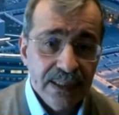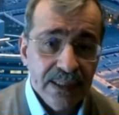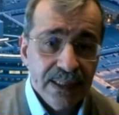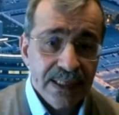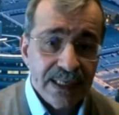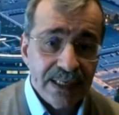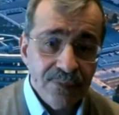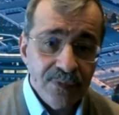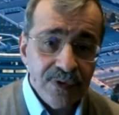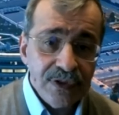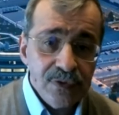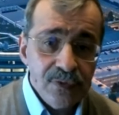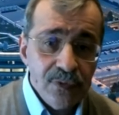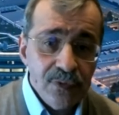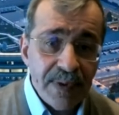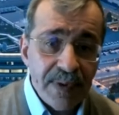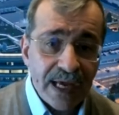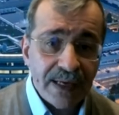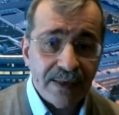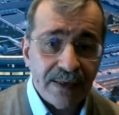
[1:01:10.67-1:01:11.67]
Can we do
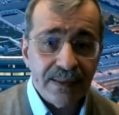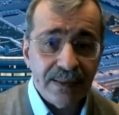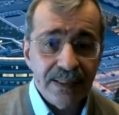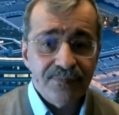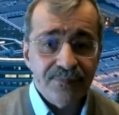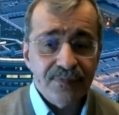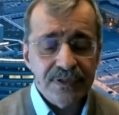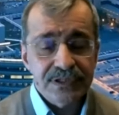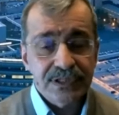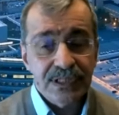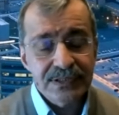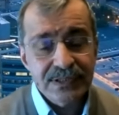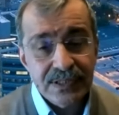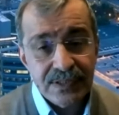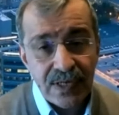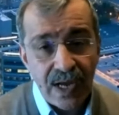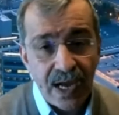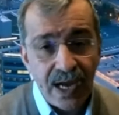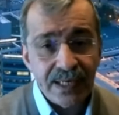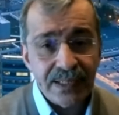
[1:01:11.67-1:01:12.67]
better if we change the
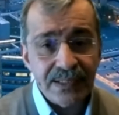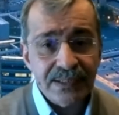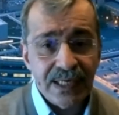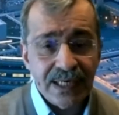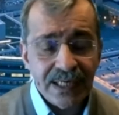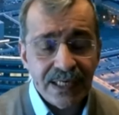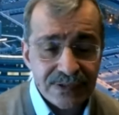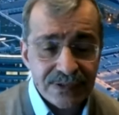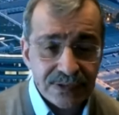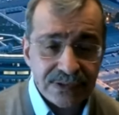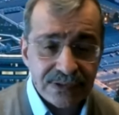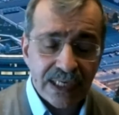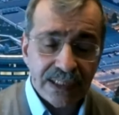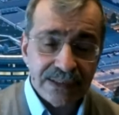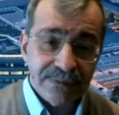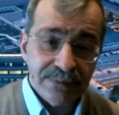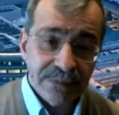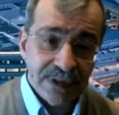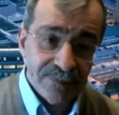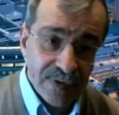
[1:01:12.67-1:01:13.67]
diet, exercise,
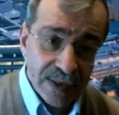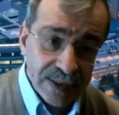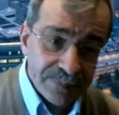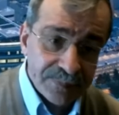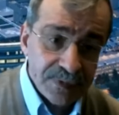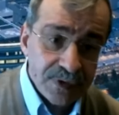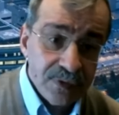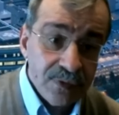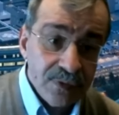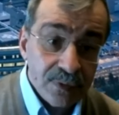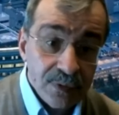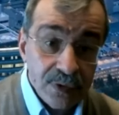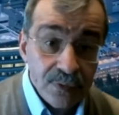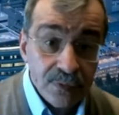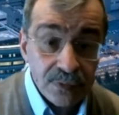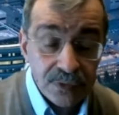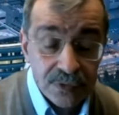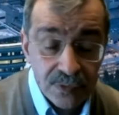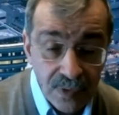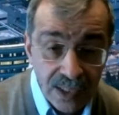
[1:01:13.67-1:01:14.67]
develop new, new
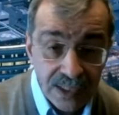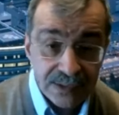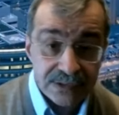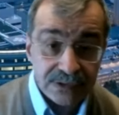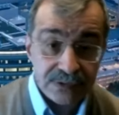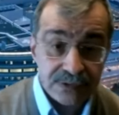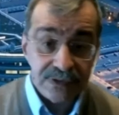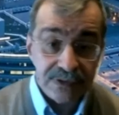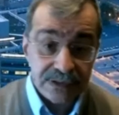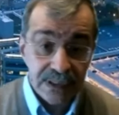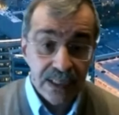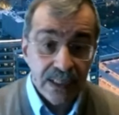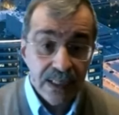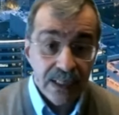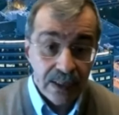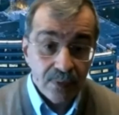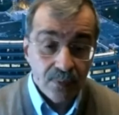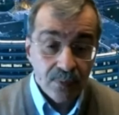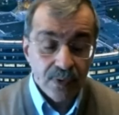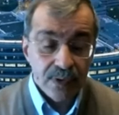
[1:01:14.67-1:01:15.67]
drugs, which
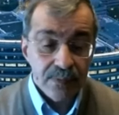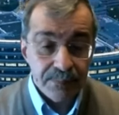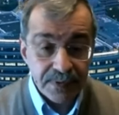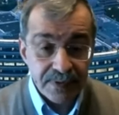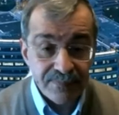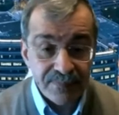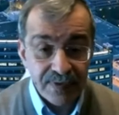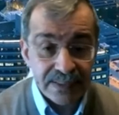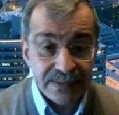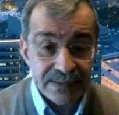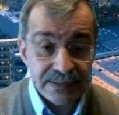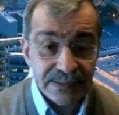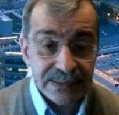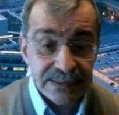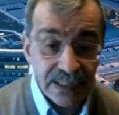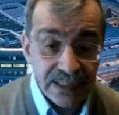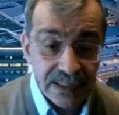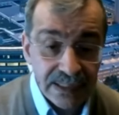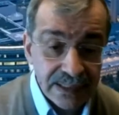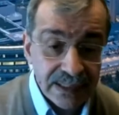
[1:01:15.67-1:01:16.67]
will prevent
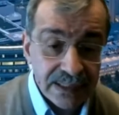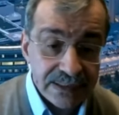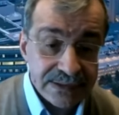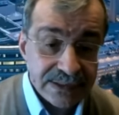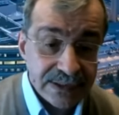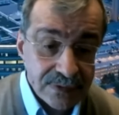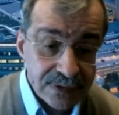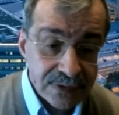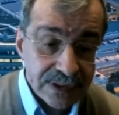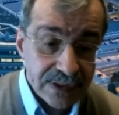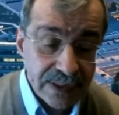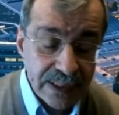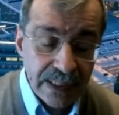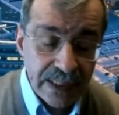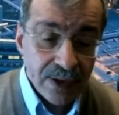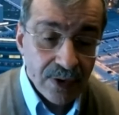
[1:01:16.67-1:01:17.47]
uh, surgery?